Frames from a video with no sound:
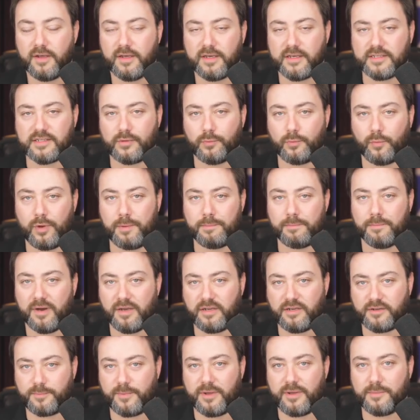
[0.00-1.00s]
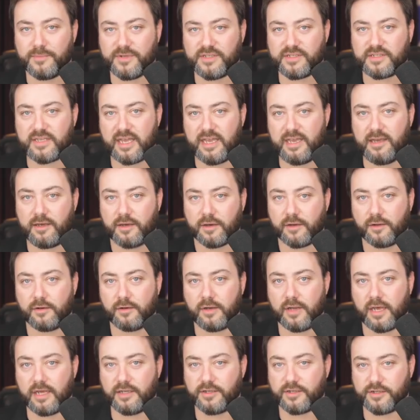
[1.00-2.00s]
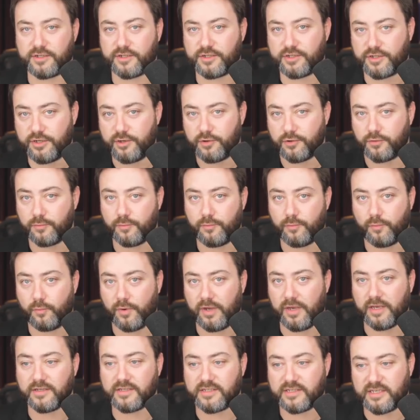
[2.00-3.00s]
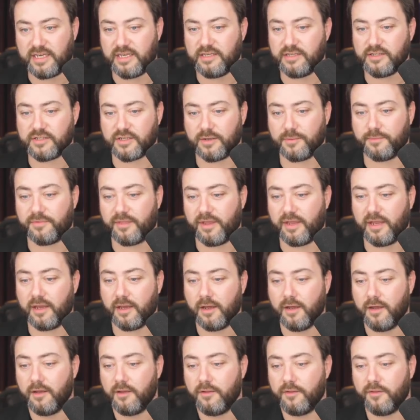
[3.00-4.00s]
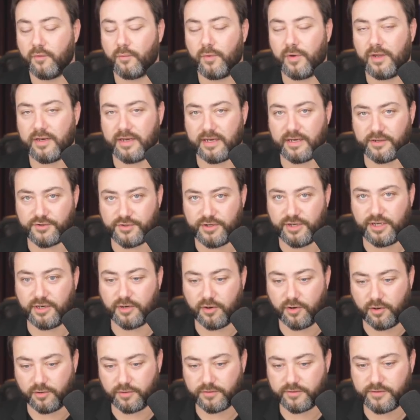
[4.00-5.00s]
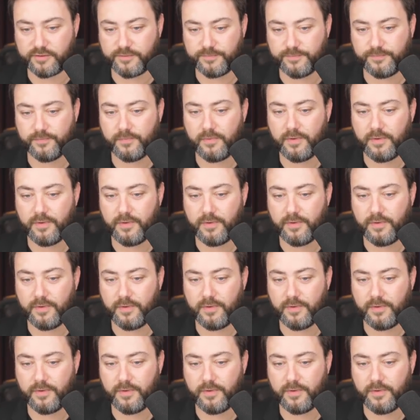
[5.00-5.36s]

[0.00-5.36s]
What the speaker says: as in we might be mistaken and assume we had seen something that we had actually not.